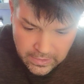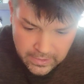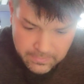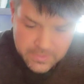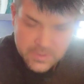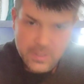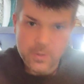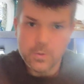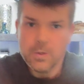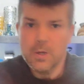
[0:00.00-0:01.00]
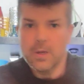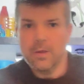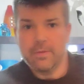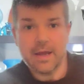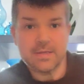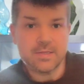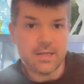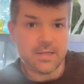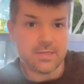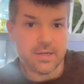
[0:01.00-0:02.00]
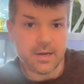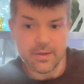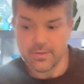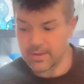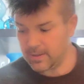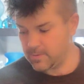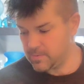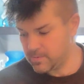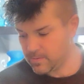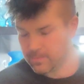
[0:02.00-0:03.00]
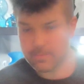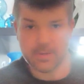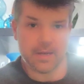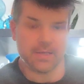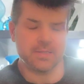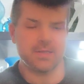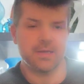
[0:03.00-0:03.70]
So that's not a thing. The next thing